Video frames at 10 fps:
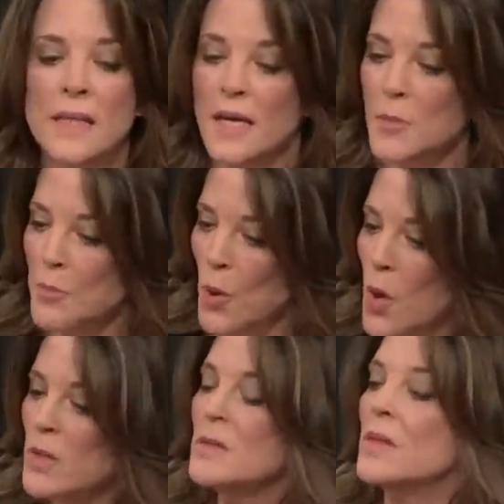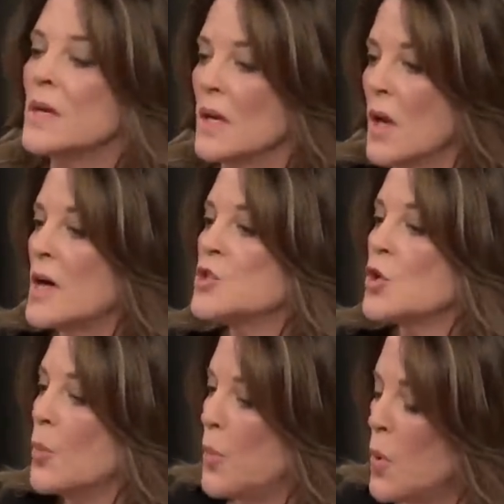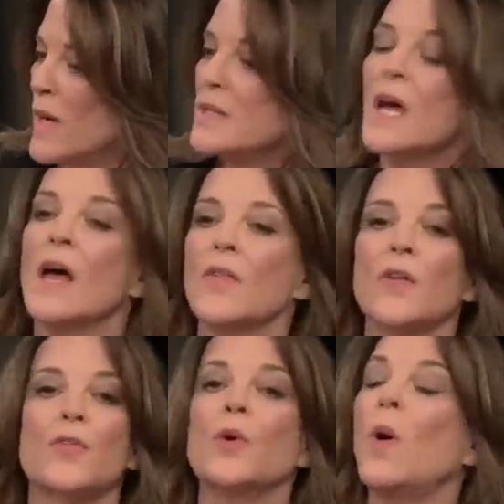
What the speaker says: It is an important theological point that